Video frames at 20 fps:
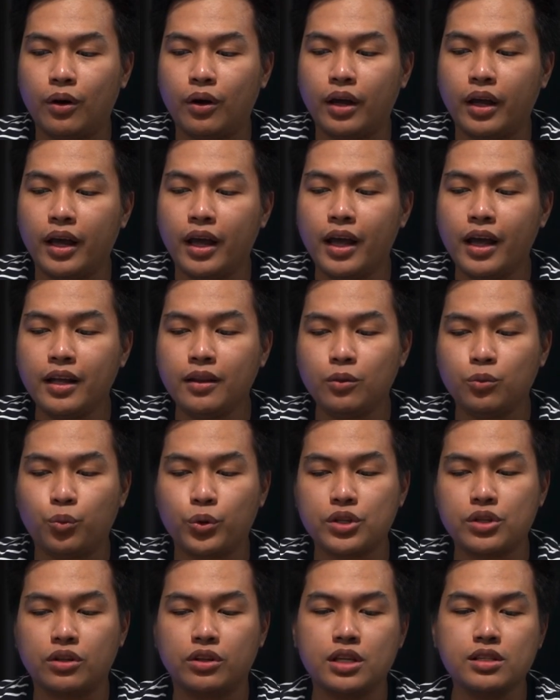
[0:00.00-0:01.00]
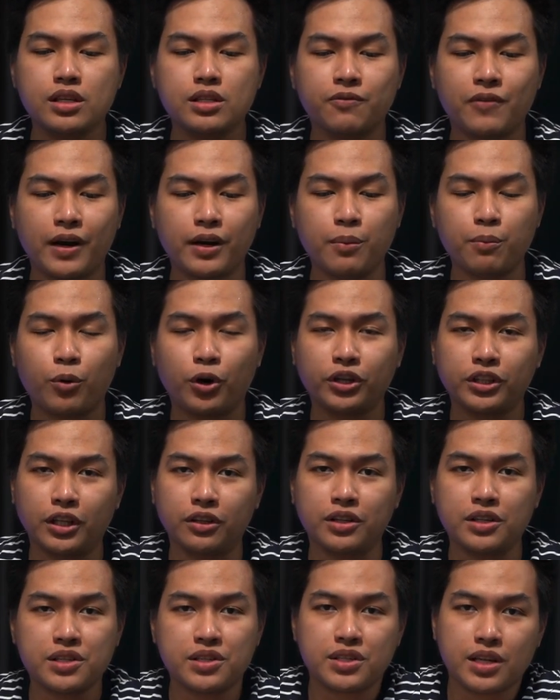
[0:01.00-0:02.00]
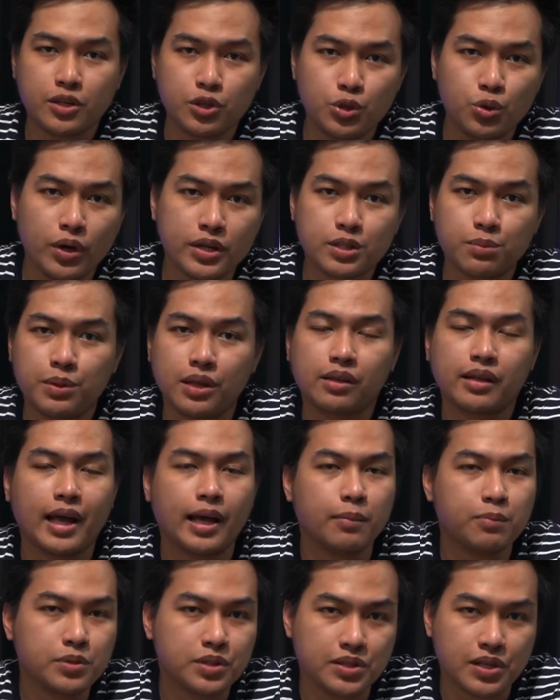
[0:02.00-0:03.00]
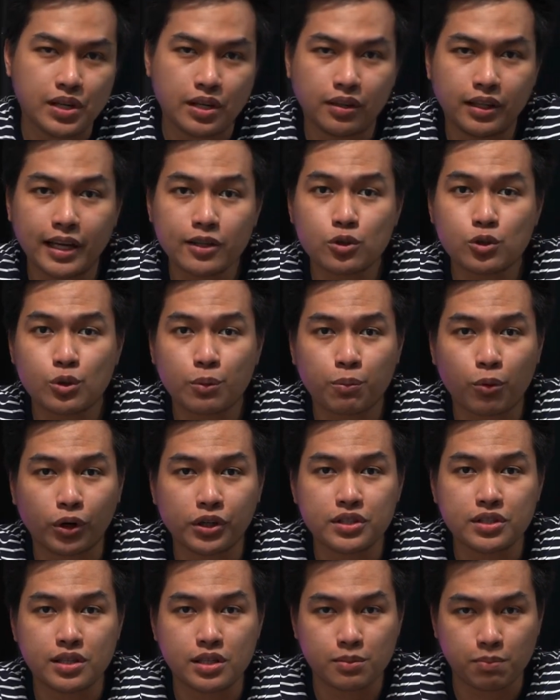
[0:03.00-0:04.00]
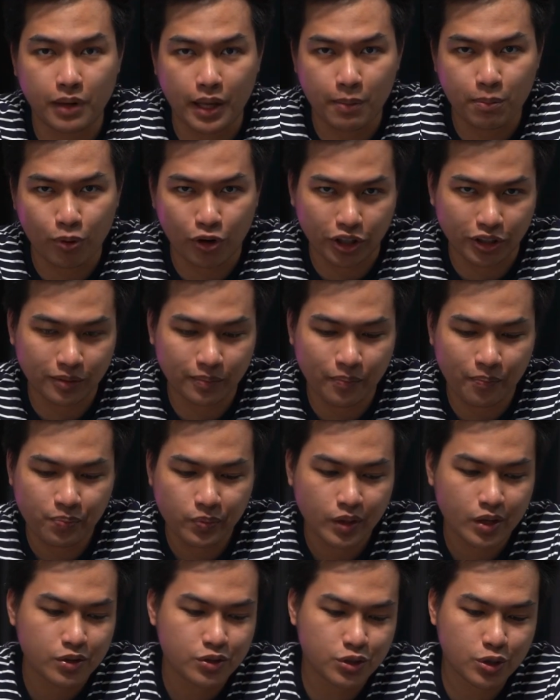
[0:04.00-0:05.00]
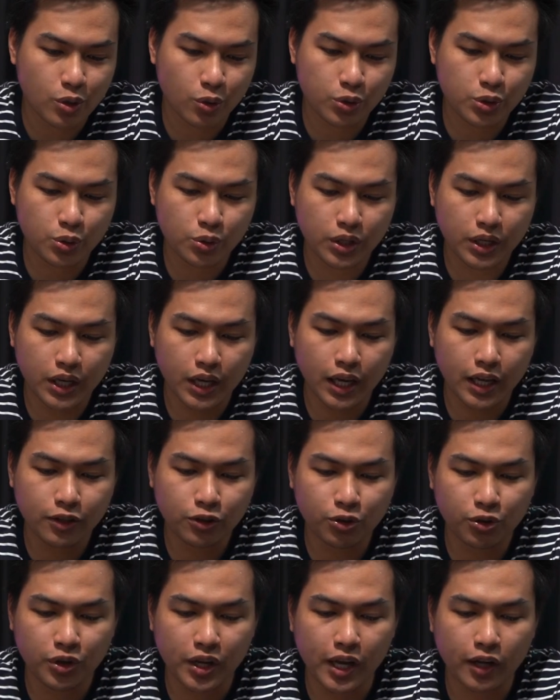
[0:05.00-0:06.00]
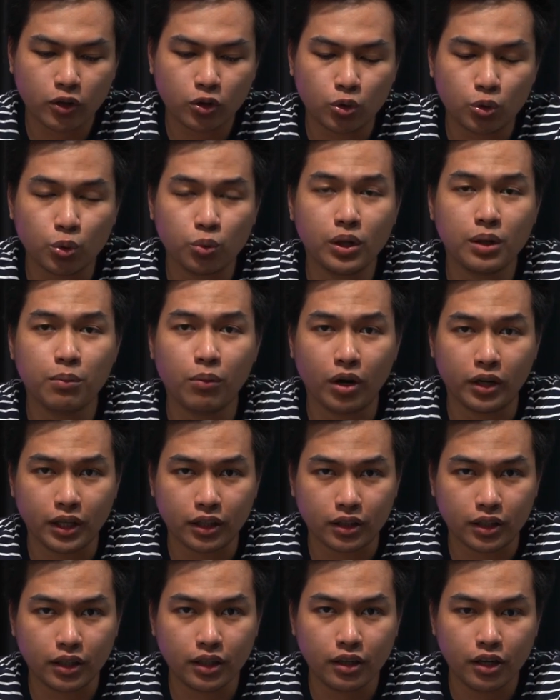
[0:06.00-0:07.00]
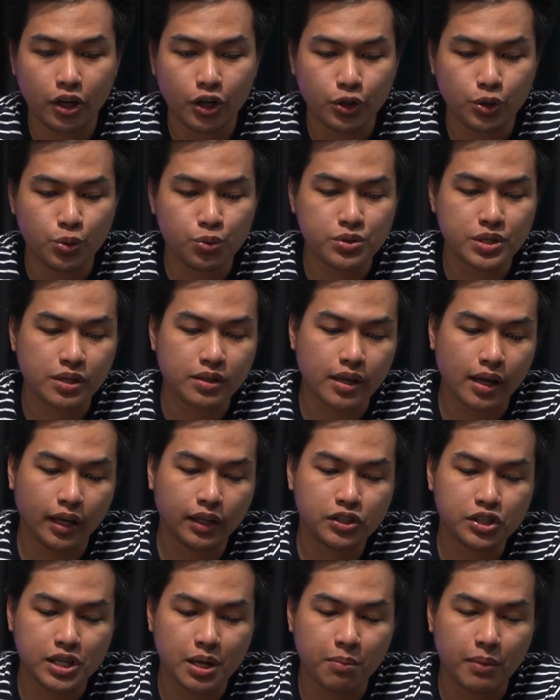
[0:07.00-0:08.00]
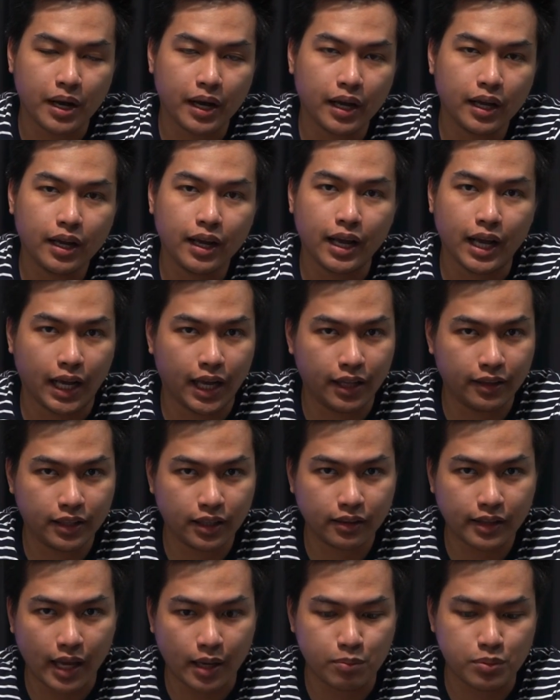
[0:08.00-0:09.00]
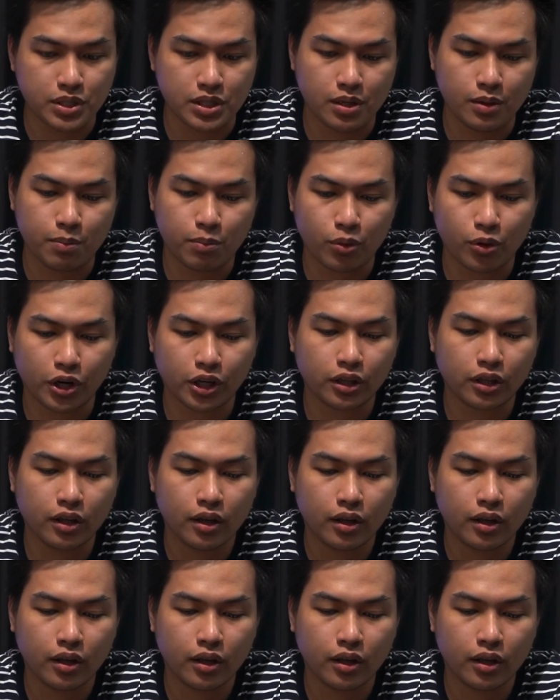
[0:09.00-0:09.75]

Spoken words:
And this is very important, this is a USB Type-C that supports DisplayPort. So you can connect dual monitor using the HDMI and the Type-C port